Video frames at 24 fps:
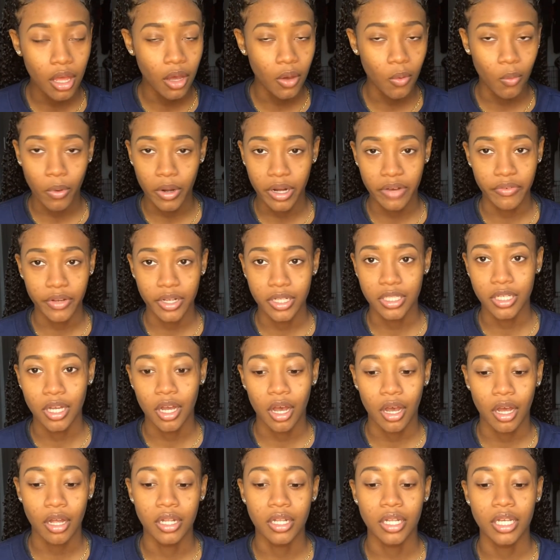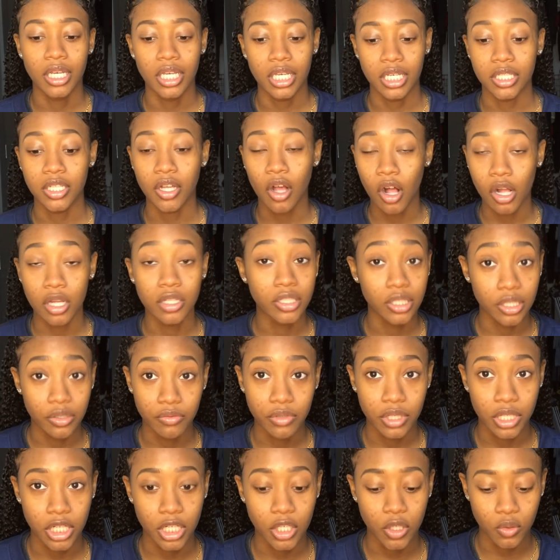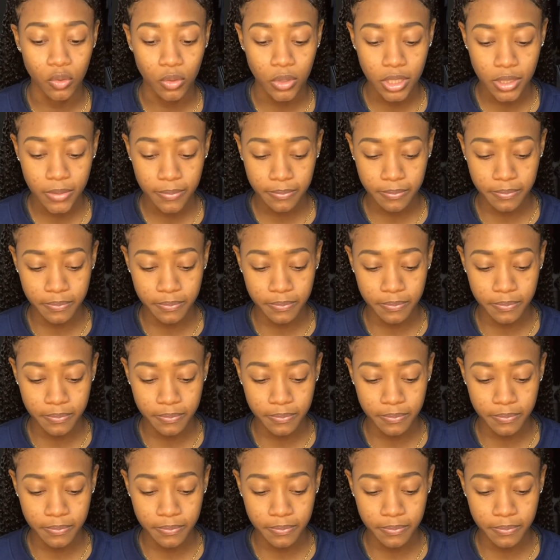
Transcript: whatever it's called, is also really good.